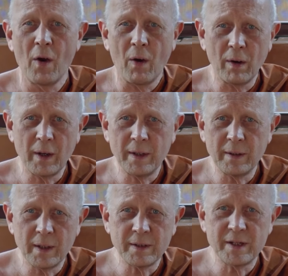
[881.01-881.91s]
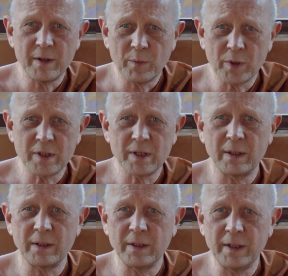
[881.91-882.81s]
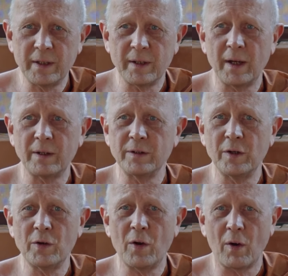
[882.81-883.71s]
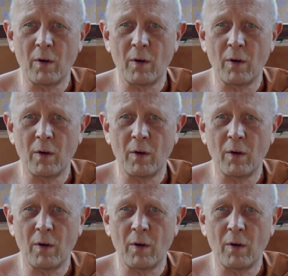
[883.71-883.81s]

or and then see what is underneath that, you know,